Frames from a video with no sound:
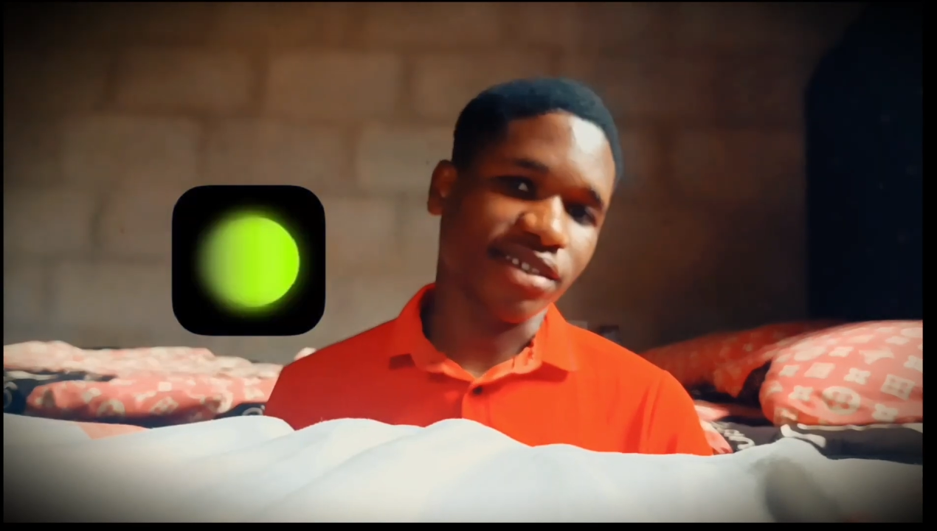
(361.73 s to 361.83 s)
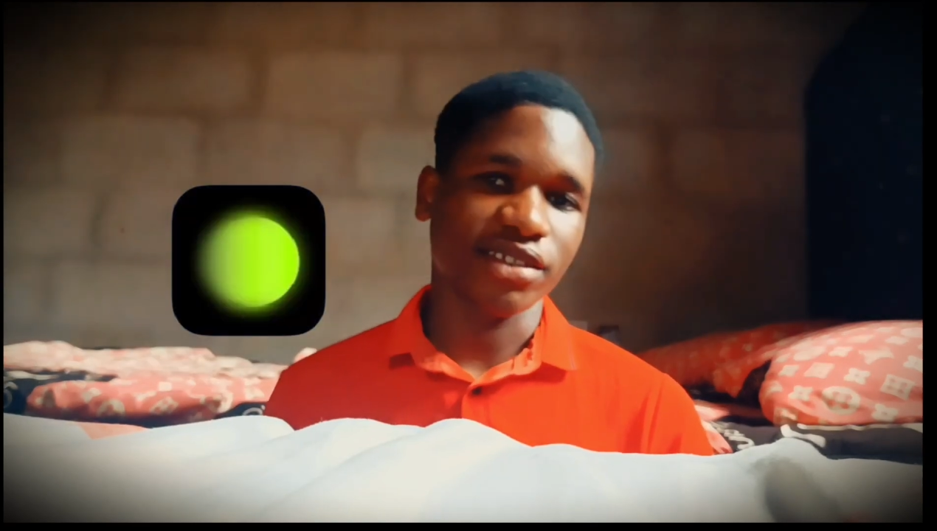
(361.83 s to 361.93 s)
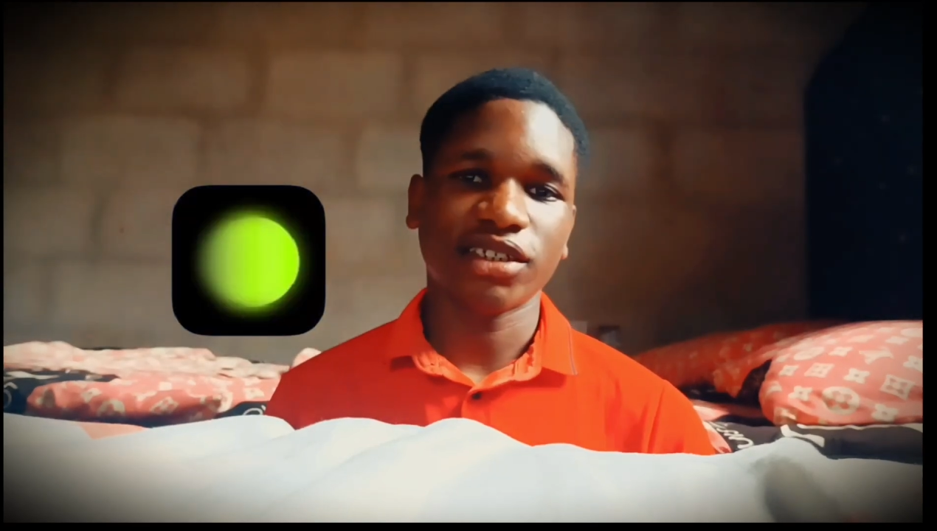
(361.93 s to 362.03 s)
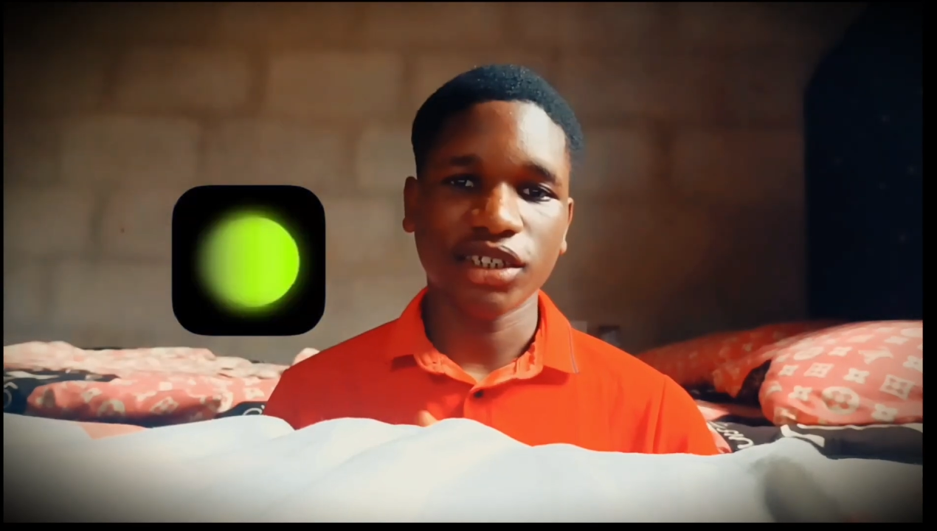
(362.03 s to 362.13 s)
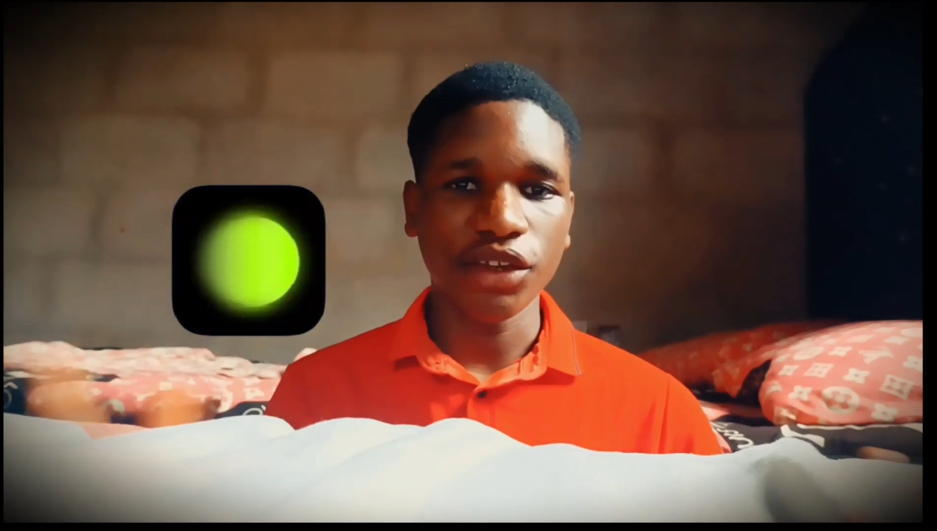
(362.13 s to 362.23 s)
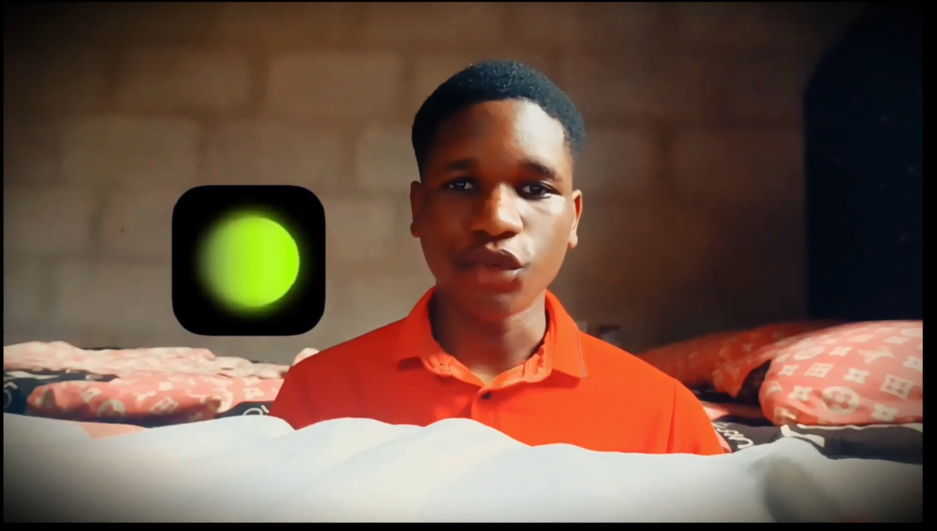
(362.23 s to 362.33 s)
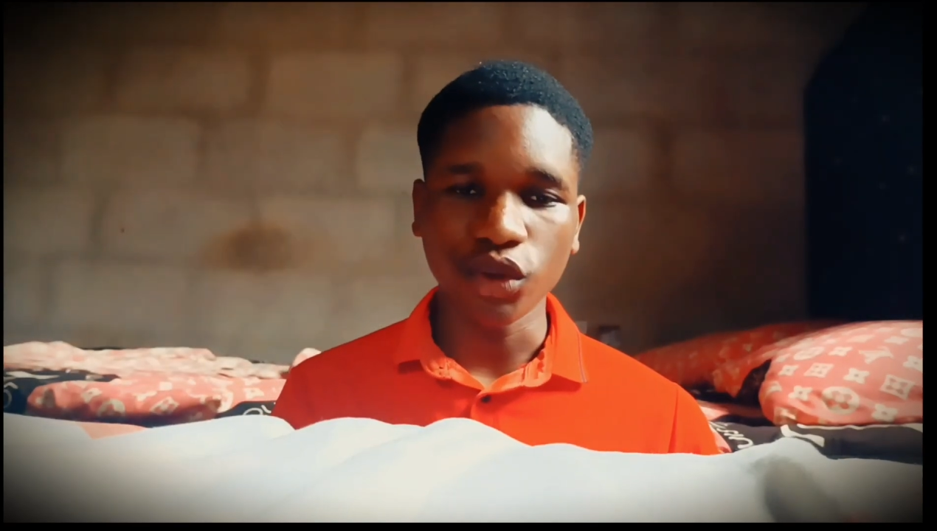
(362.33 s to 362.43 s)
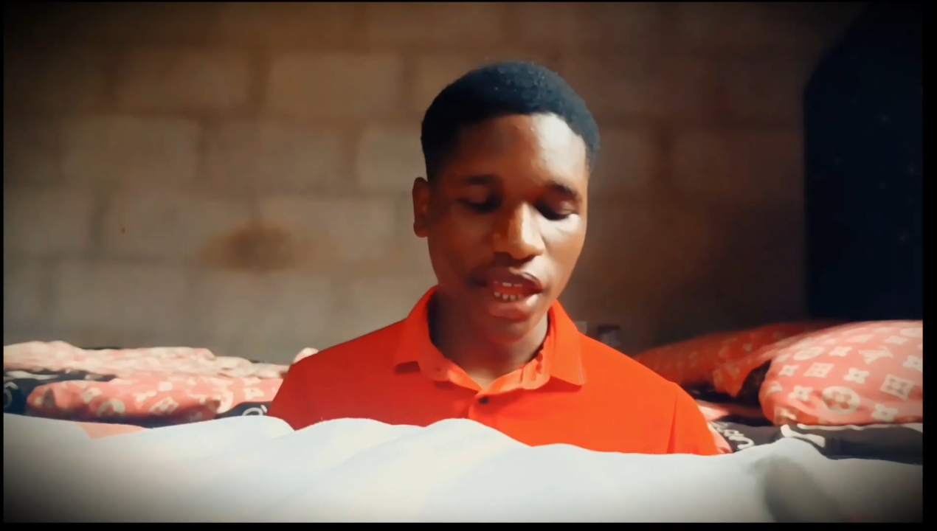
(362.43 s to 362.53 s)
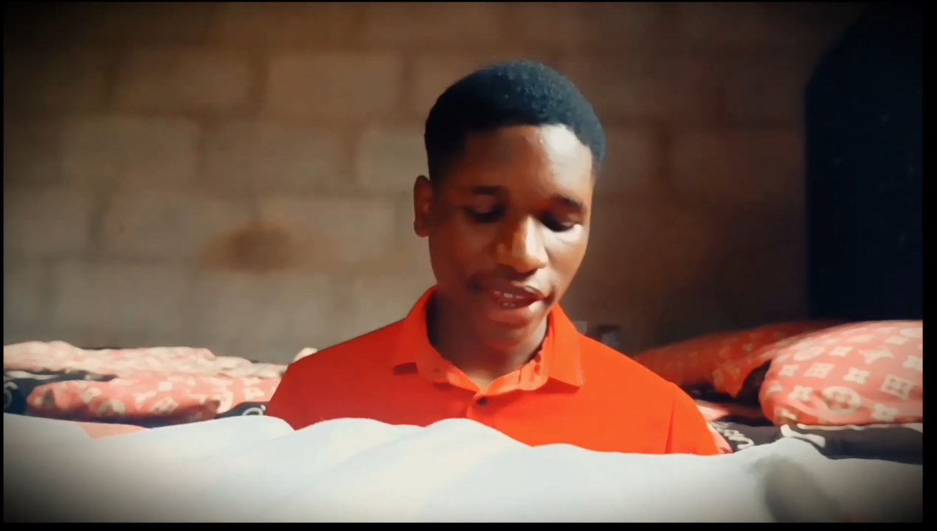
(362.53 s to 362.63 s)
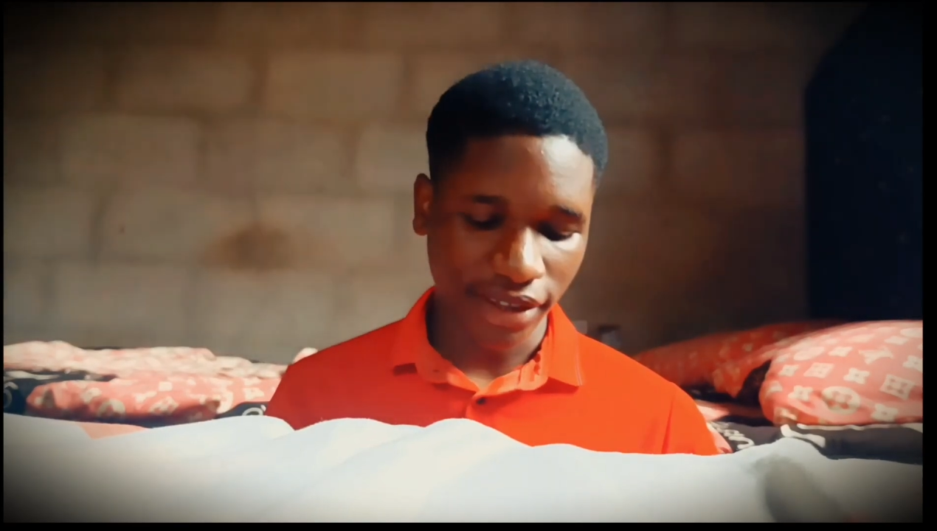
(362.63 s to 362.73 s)
this
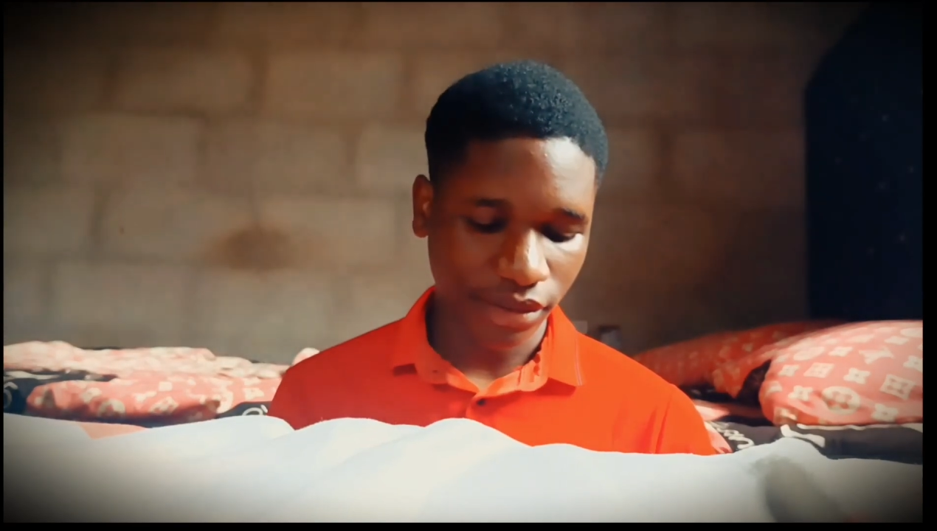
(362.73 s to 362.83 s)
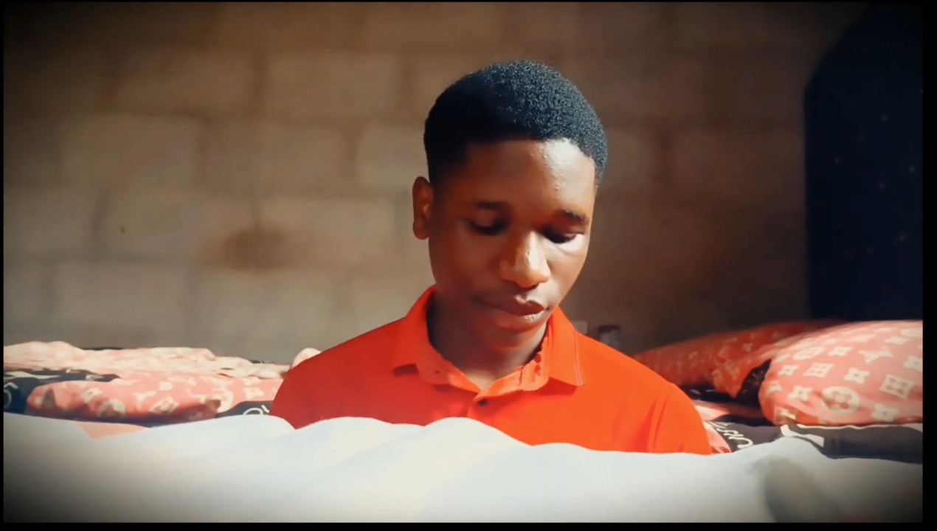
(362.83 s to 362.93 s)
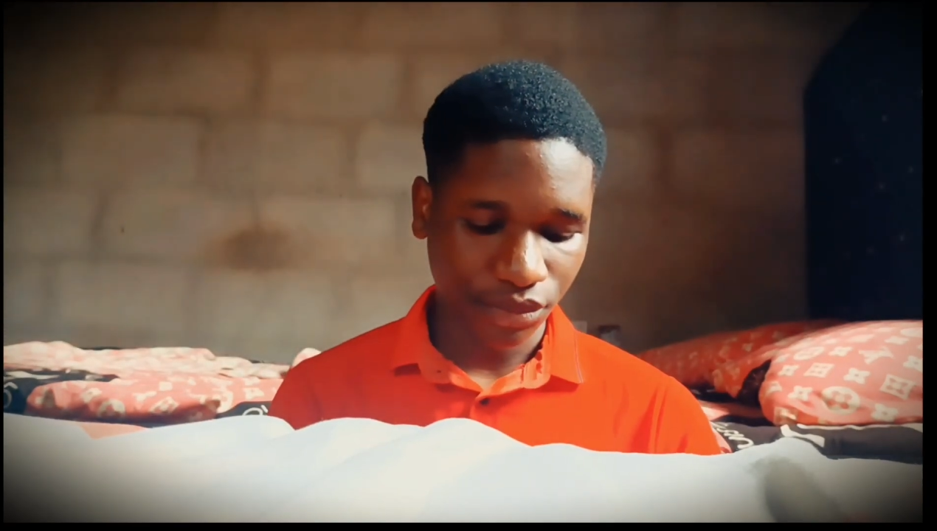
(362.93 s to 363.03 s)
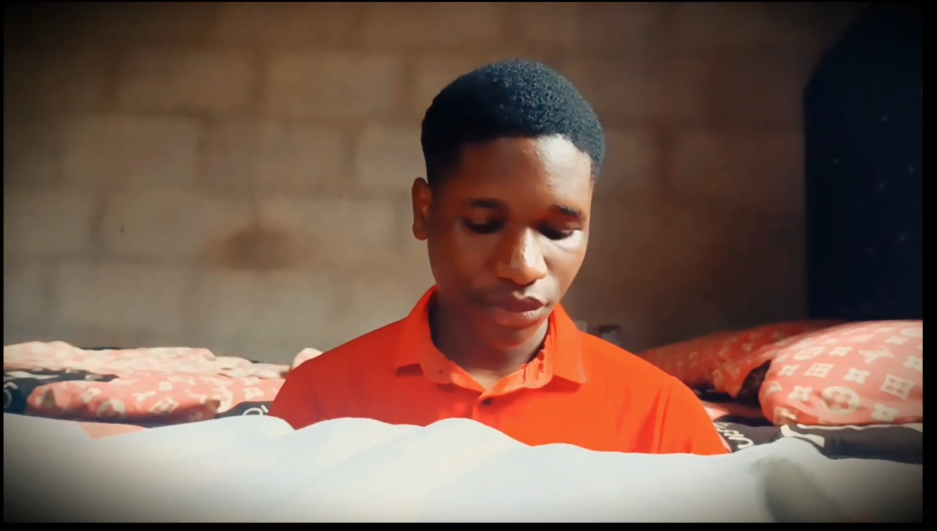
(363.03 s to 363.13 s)
if you like.